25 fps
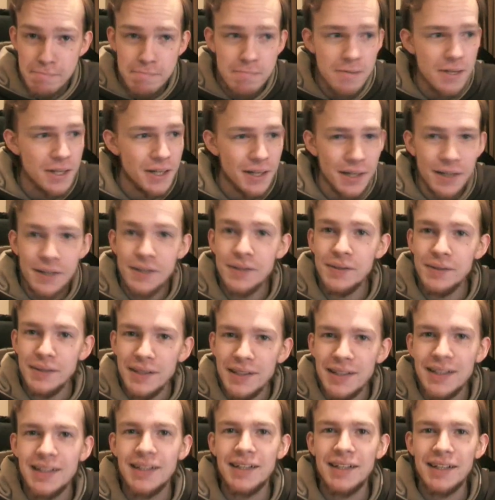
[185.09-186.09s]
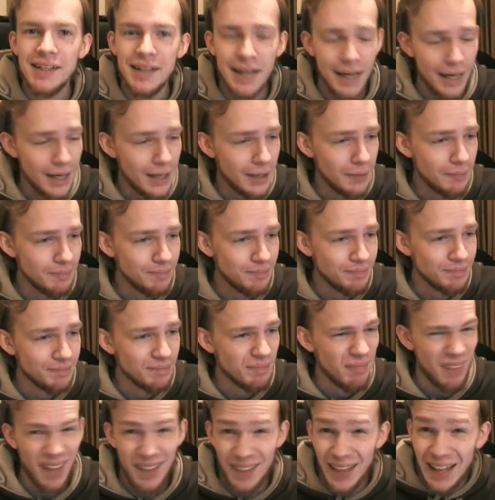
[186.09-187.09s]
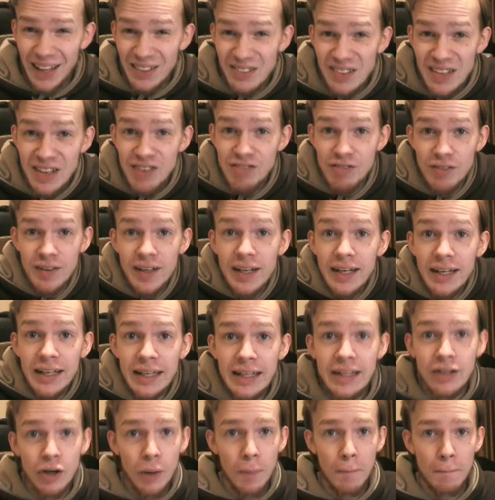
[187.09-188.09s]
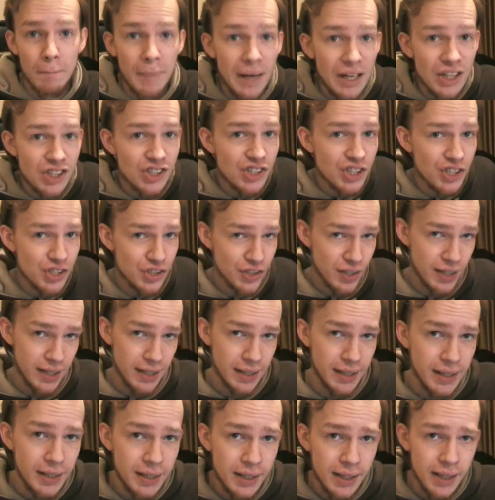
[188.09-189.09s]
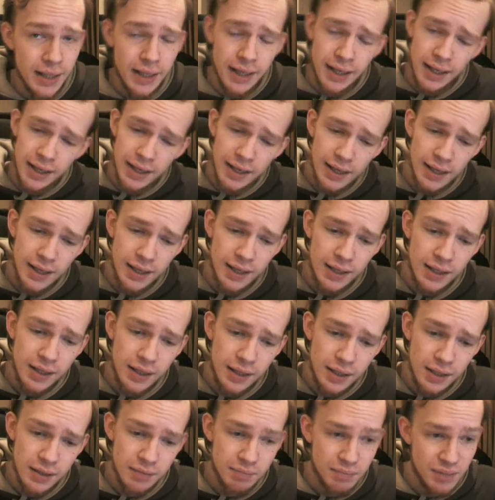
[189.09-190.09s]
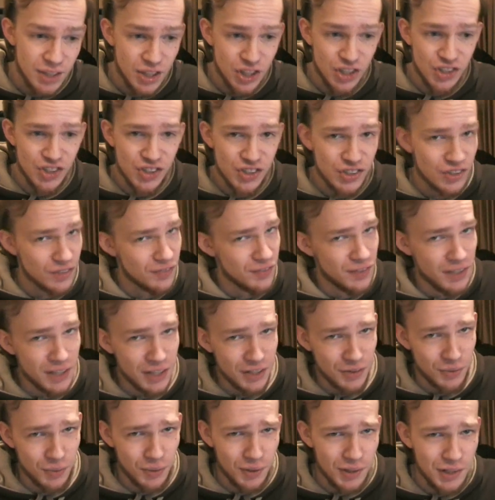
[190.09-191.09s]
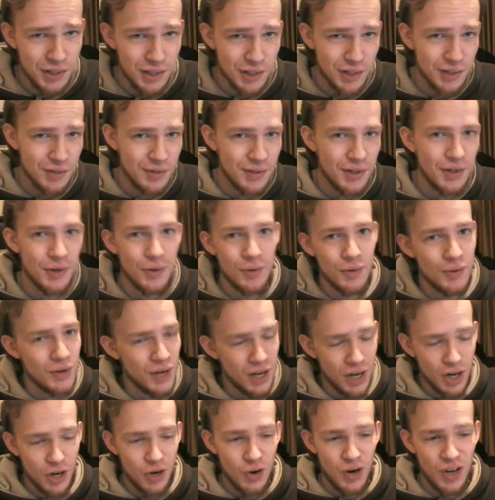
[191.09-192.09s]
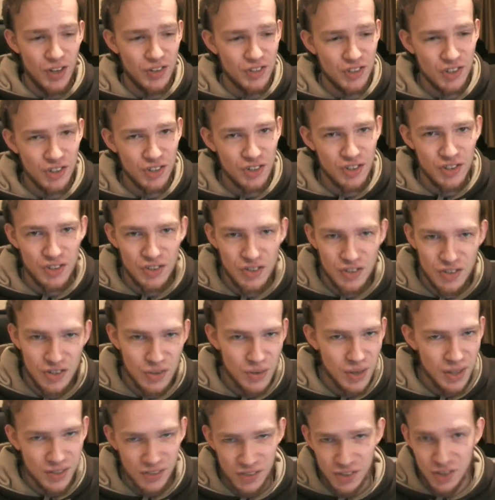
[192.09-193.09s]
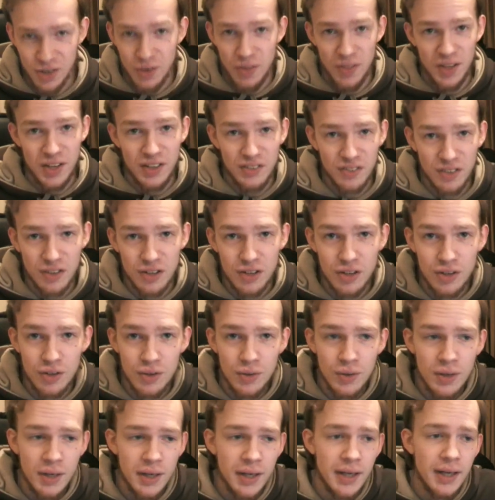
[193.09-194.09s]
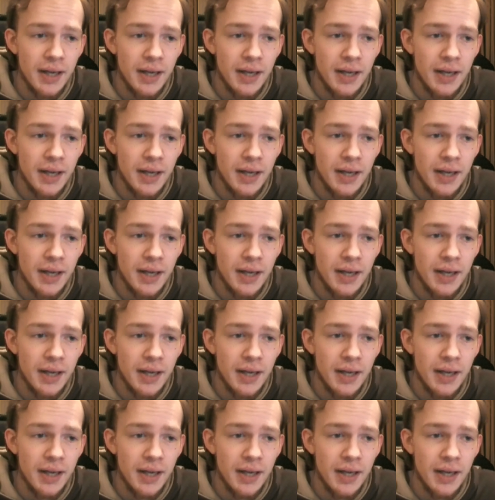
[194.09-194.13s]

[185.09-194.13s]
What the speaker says: You know, that's it really. Not much to say, because it's the first one. You know, no questions to answer, no things to do.